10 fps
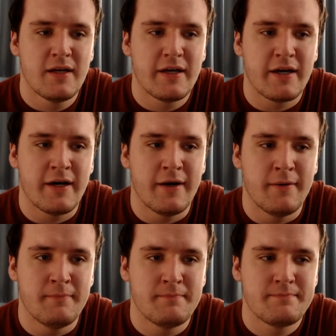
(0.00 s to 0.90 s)
my
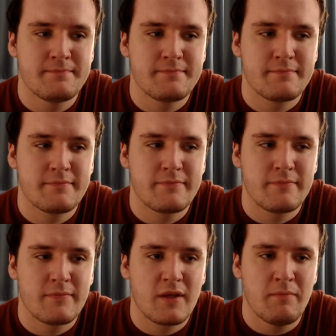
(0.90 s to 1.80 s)

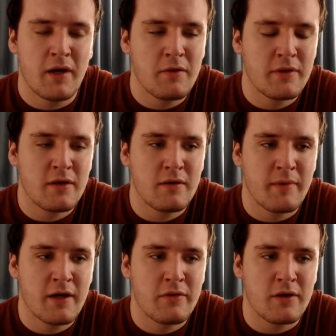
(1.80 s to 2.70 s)
only